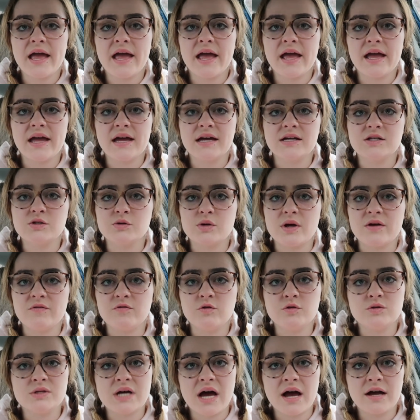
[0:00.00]
And if
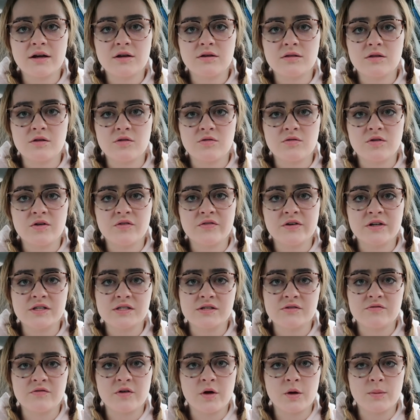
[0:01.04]
you tag the 3
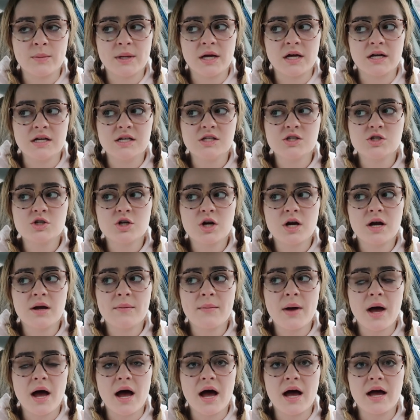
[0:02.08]
friends and follow me on
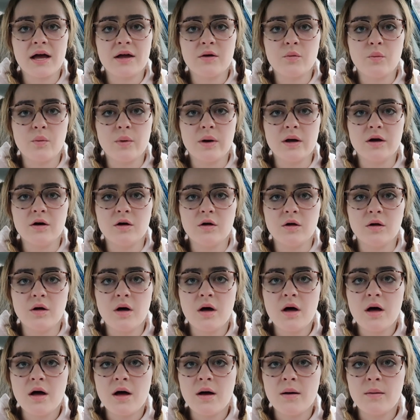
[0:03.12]
Instagram, I will
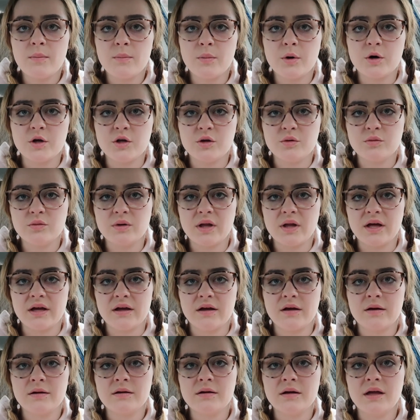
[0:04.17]
put you like
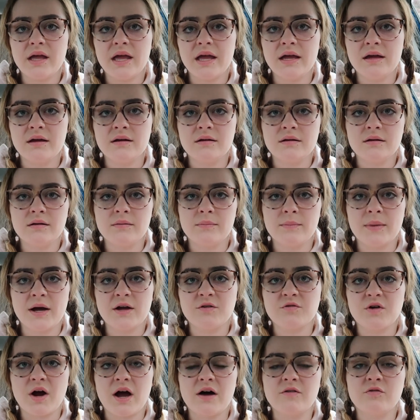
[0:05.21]
in my
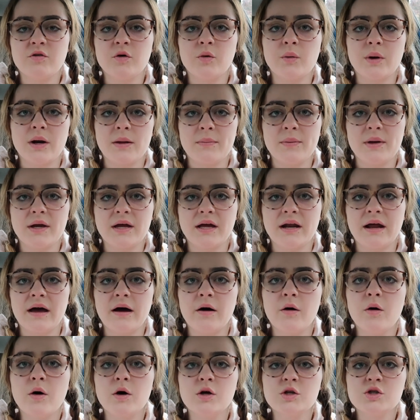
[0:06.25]
raffle when I pick it
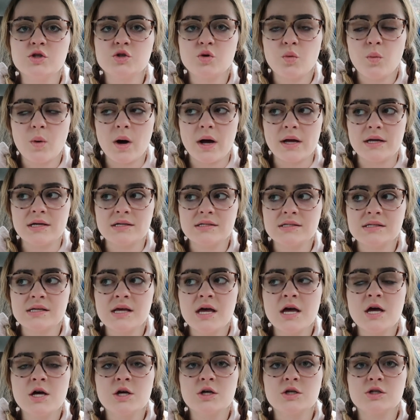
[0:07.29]
out twice.
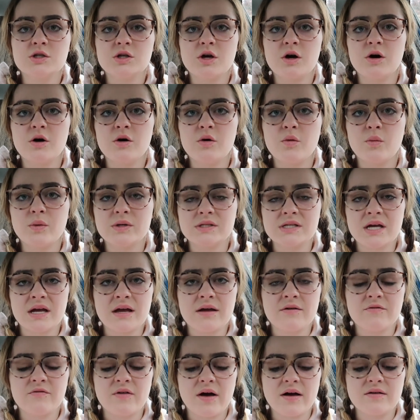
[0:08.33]
So once I
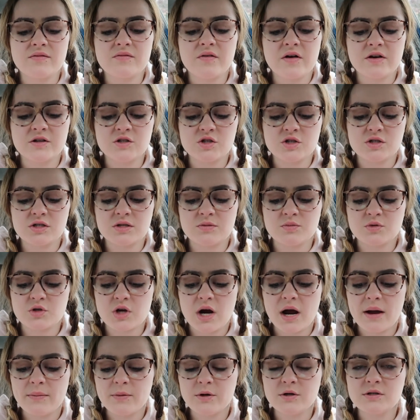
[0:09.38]
hit 500
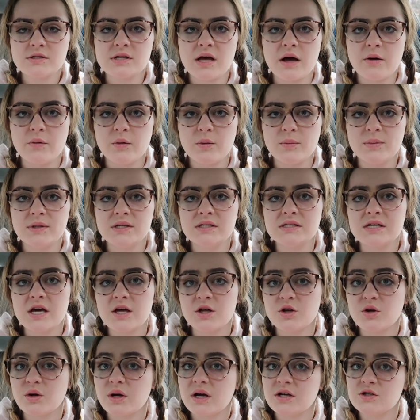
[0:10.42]
subscribers, I will be
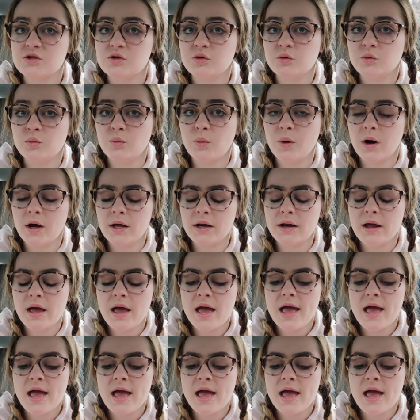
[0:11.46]
telling you guys who won.